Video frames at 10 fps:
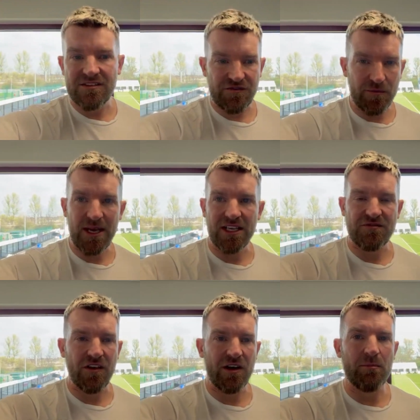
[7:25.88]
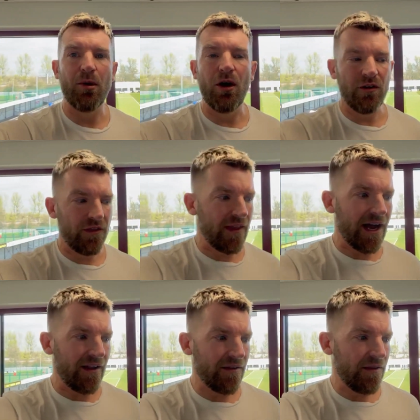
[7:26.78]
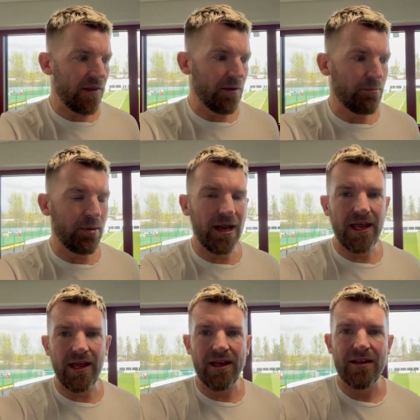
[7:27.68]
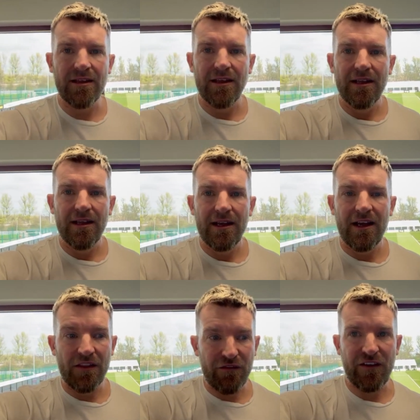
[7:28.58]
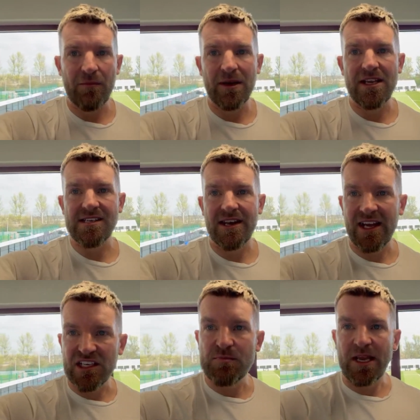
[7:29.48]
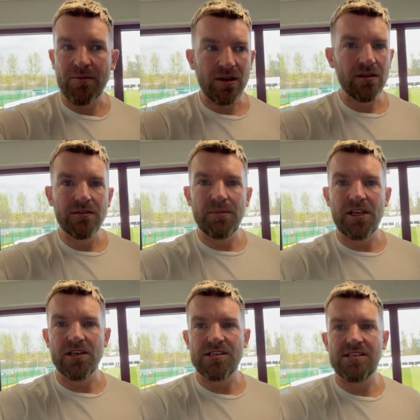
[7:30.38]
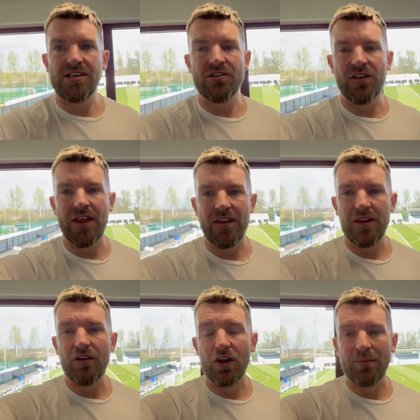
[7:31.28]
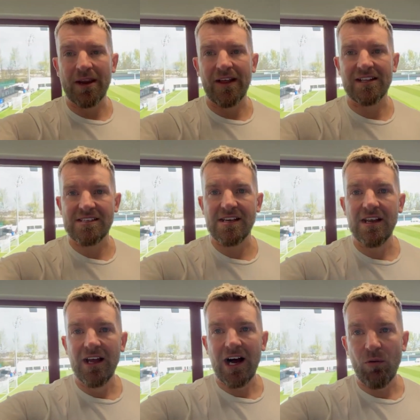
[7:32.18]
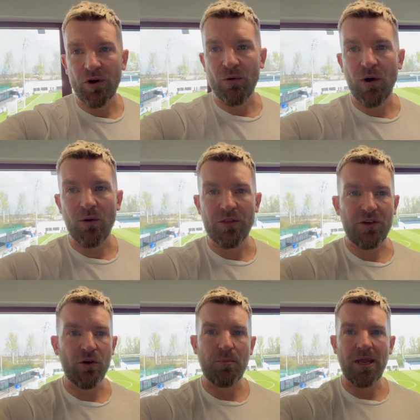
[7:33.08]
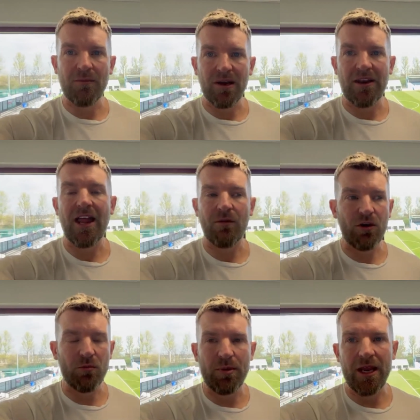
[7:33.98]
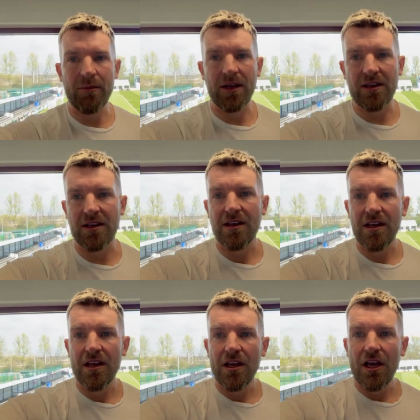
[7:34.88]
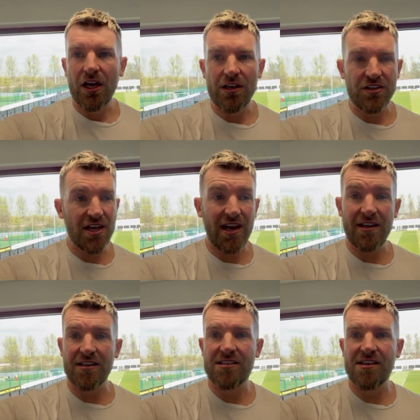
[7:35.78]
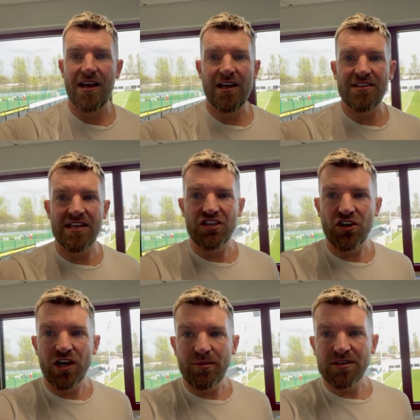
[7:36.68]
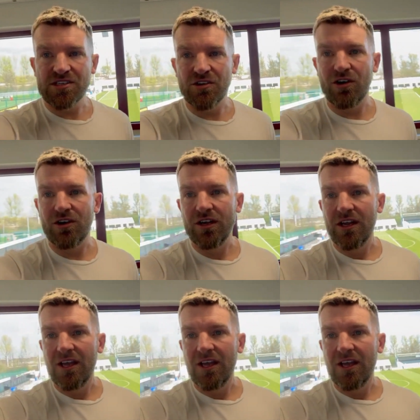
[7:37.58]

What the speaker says: for me it's very important that the player and the families are nice people, because that ultimately I want to work with good people and help good people, and yeah, it's enjoyable. So